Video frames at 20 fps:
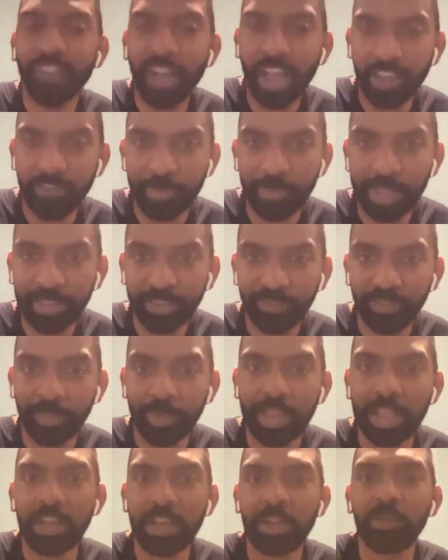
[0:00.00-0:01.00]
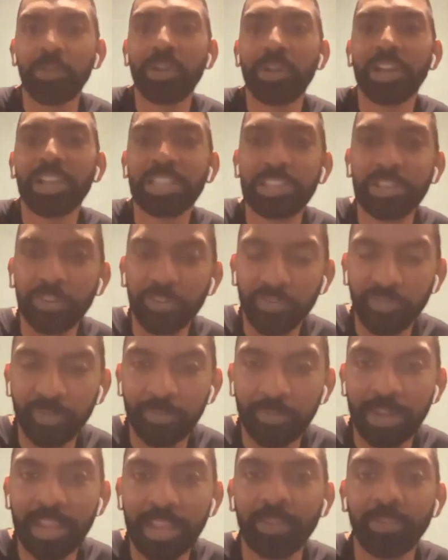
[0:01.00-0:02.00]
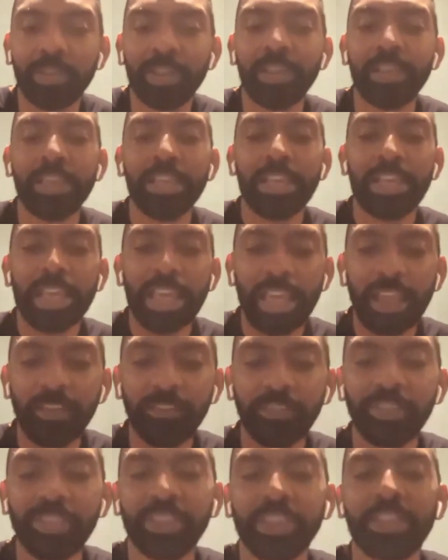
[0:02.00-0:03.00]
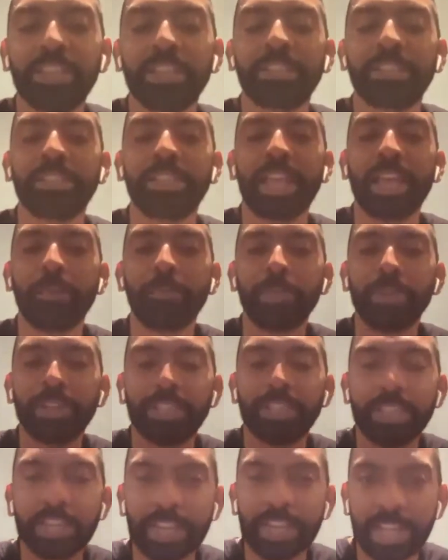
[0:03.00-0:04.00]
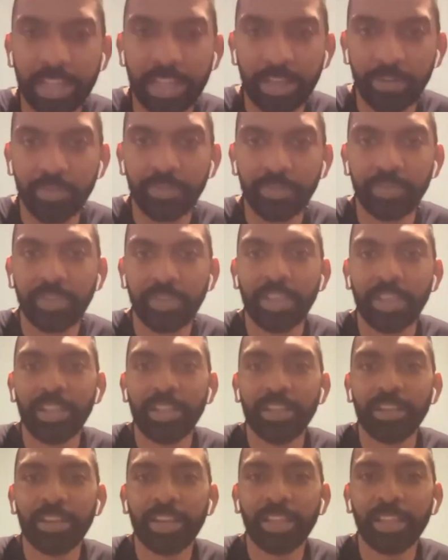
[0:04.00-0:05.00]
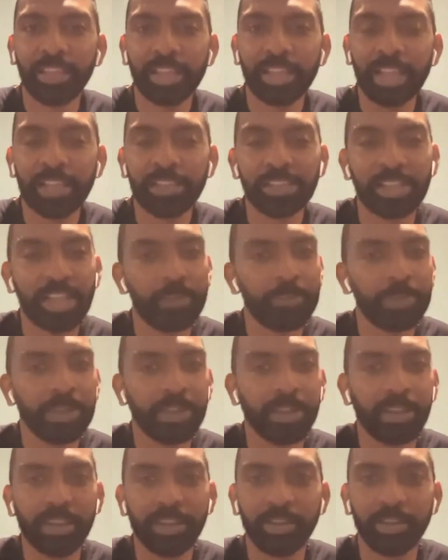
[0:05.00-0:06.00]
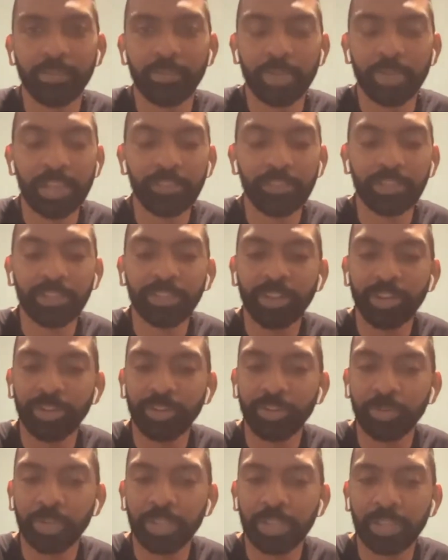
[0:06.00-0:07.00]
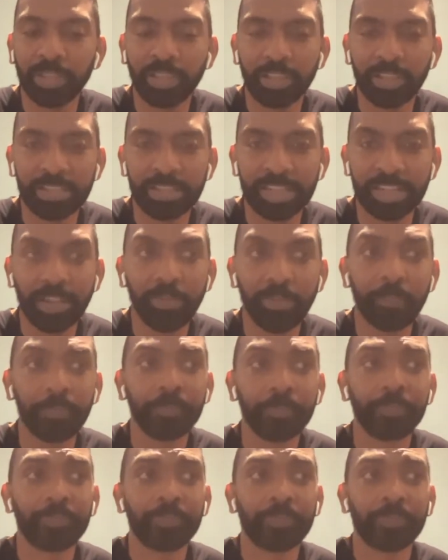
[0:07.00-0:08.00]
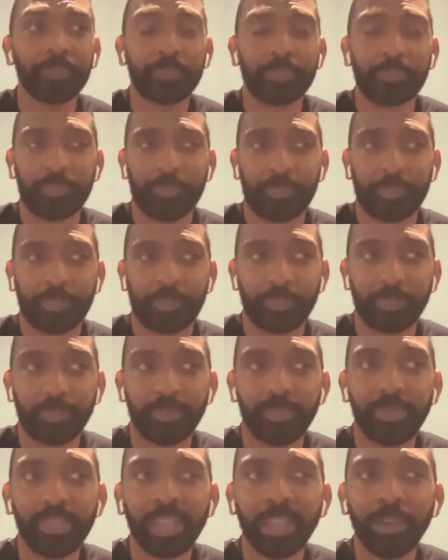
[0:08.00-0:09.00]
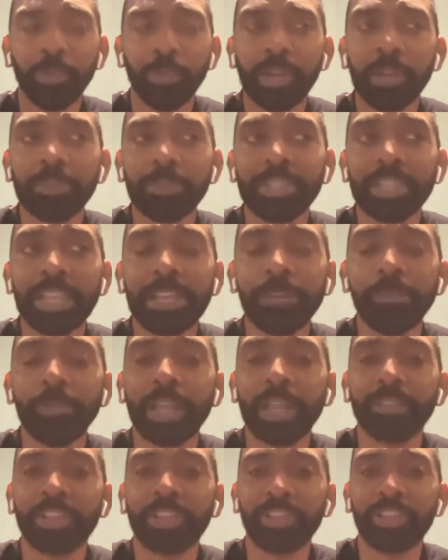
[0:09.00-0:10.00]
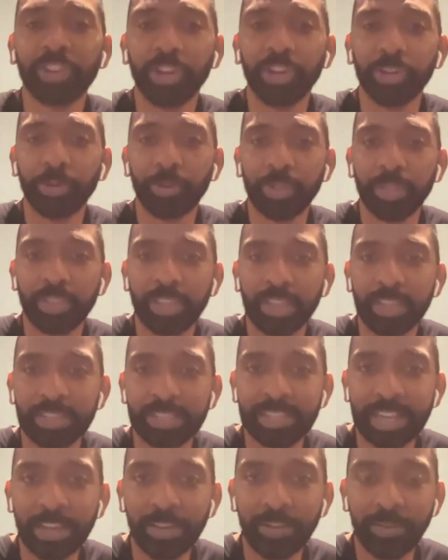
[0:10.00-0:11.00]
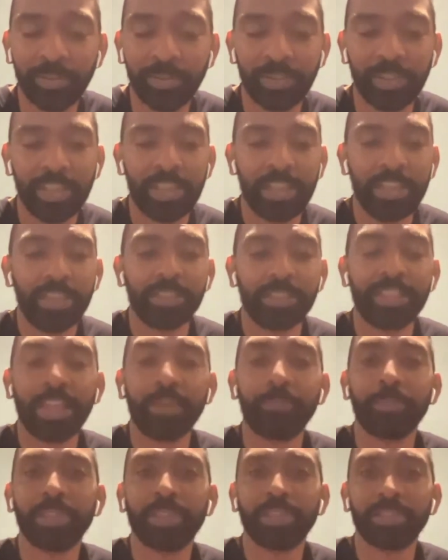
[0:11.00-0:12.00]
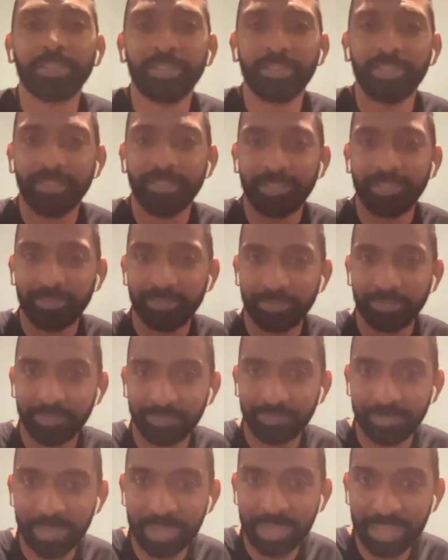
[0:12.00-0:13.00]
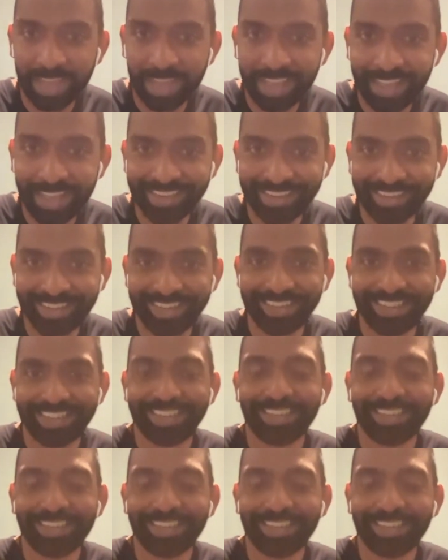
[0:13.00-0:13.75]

5 months from now, a year from now. Everything needs to happen in the now. Nothing has to happen later. We have to start doing the things now. And when I'm saying we have to start doing things now, that means being kind,